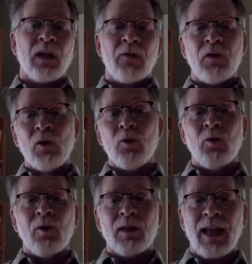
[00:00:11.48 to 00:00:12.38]
If
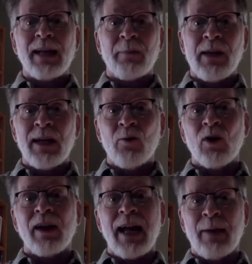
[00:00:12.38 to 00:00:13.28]
you, like me,
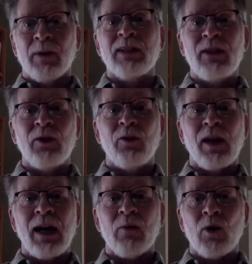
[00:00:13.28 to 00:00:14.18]
were able to do
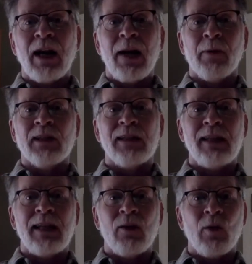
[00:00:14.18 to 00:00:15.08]
that, were able to
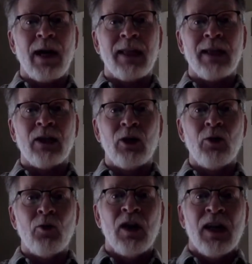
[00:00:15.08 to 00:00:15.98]
see the way that
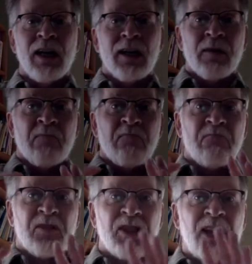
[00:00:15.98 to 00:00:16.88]
you
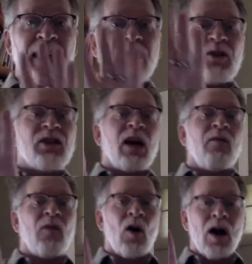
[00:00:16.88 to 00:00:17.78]
set
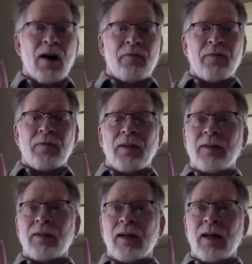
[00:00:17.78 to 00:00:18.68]
yourself off
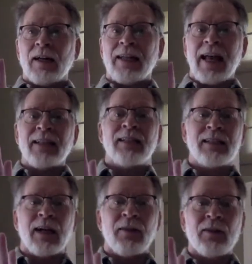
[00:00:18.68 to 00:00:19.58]

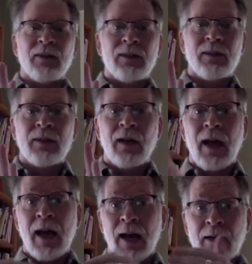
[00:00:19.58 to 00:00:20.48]
against others
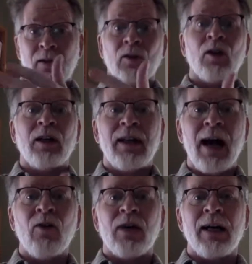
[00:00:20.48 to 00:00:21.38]
and look
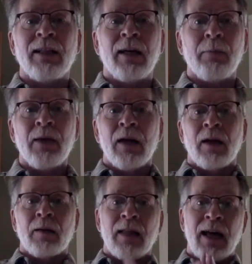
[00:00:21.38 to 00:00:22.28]
down on them,
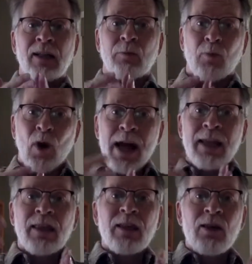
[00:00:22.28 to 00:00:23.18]
that is,
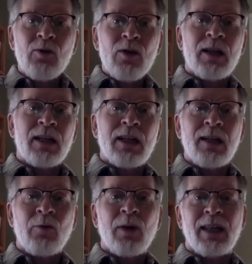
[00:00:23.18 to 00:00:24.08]
break the
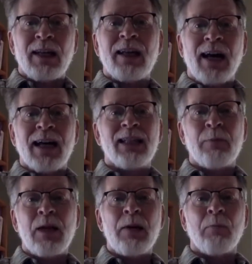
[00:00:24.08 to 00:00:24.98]
unity within God's
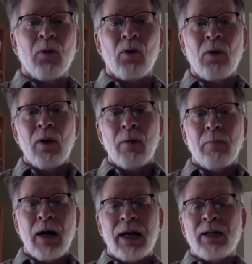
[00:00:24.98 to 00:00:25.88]
people
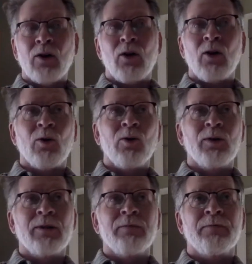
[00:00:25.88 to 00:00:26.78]
by your
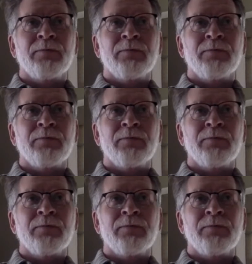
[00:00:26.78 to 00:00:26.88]
own